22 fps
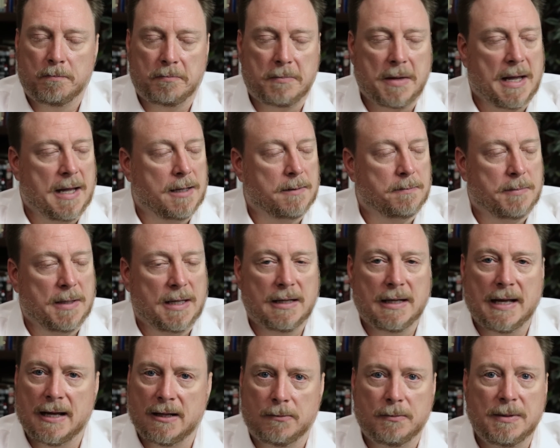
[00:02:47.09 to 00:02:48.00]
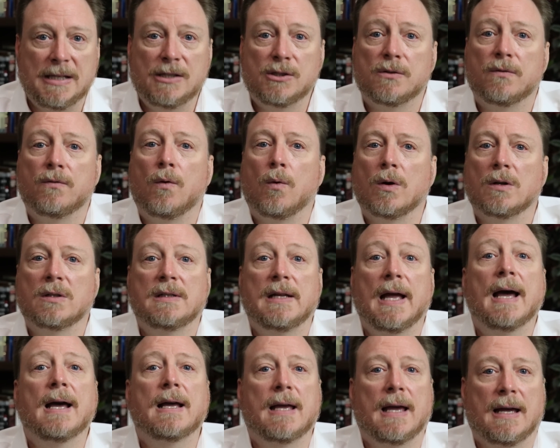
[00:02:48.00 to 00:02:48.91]
They had been enemies for
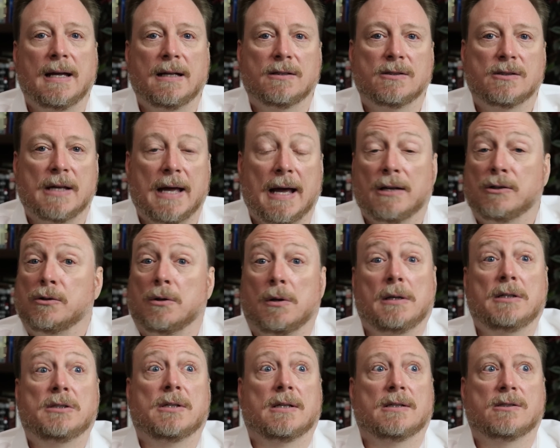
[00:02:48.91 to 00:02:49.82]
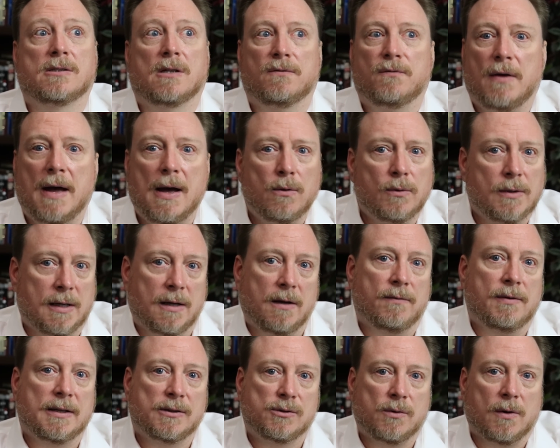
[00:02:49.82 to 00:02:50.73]
decades, actually since the founding
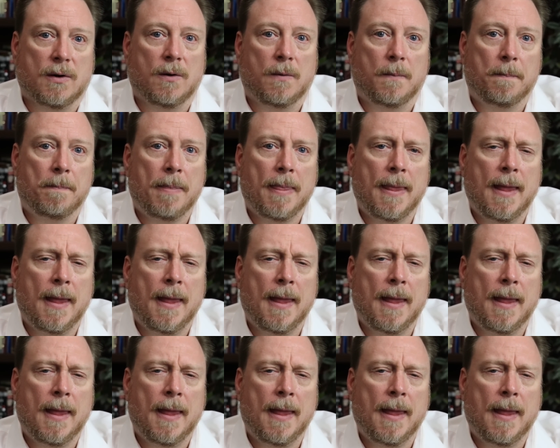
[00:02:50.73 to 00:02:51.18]
of Israel.